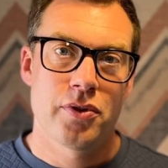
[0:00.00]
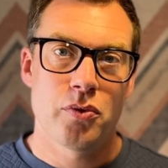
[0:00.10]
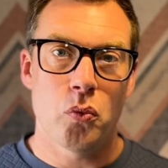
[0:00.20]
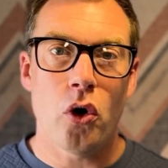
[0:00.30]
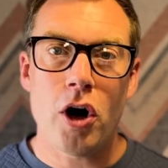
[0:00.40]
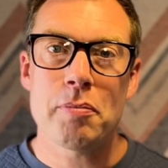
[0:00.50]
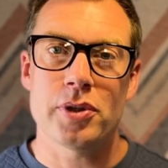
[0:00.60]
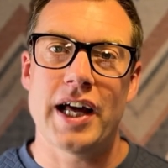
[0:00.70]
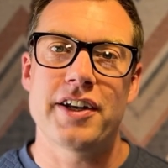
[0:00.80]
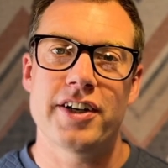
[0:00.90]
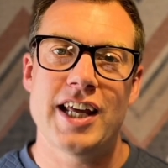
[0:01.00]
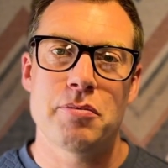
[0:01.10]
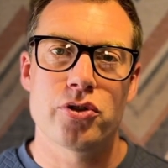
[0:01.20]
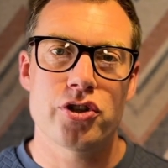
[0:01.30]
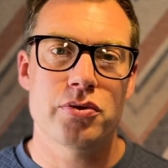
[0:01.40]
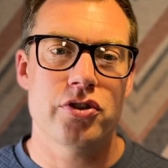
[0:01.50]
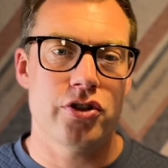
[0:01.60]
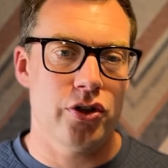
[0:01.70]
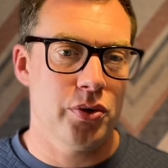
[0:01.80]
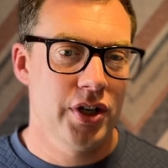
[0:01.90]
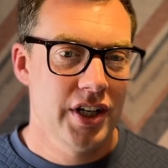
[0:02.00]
What a plan enables you to do,